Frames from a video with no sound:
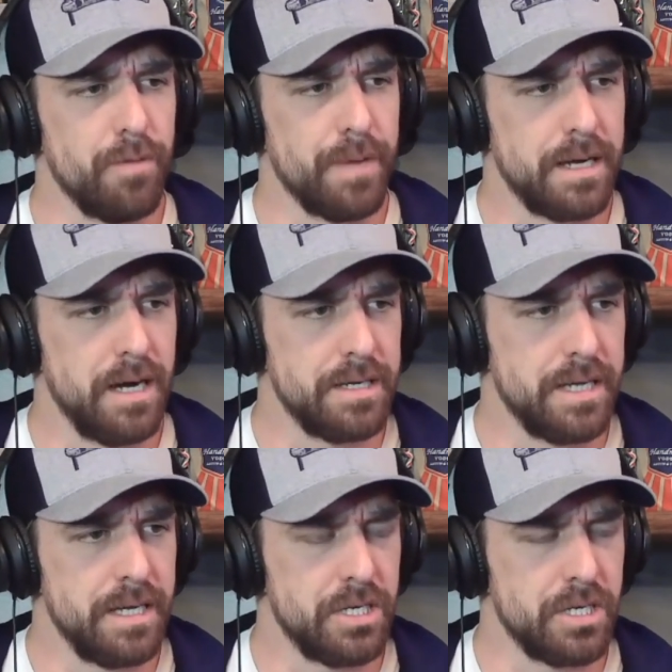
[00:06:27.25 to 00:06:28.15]
my
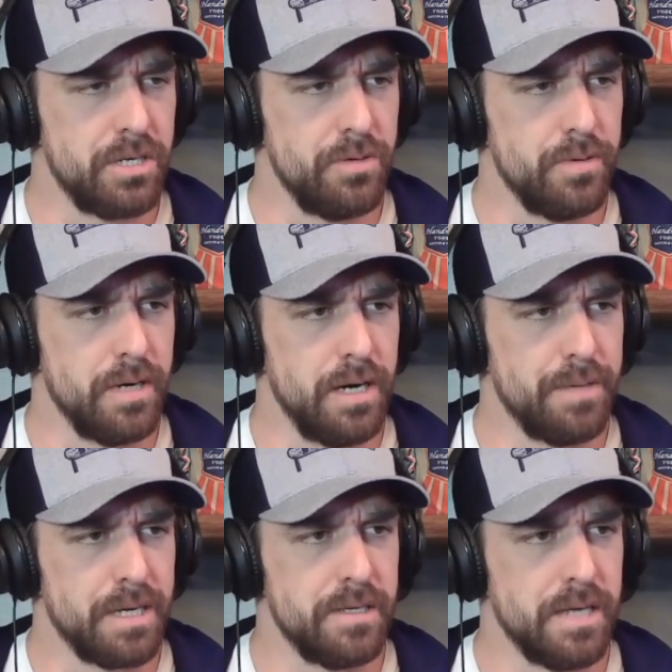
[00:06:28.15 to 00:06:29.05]
content just to
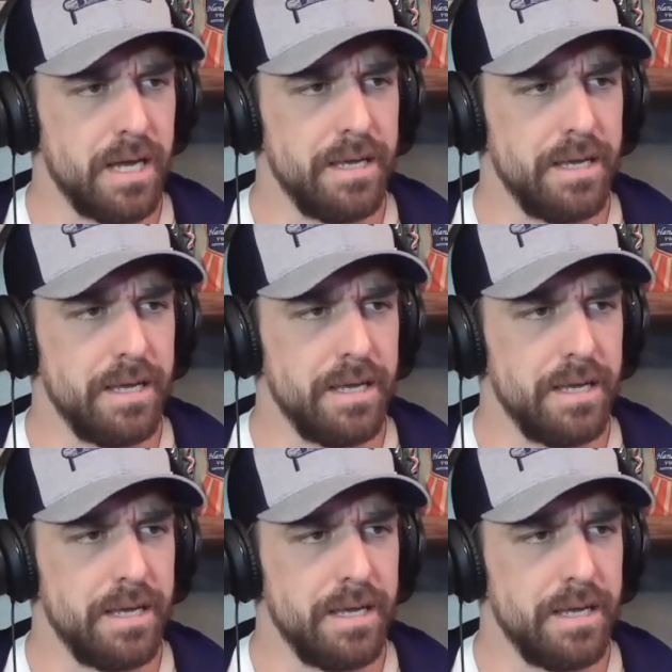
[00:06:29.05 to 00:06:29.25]
because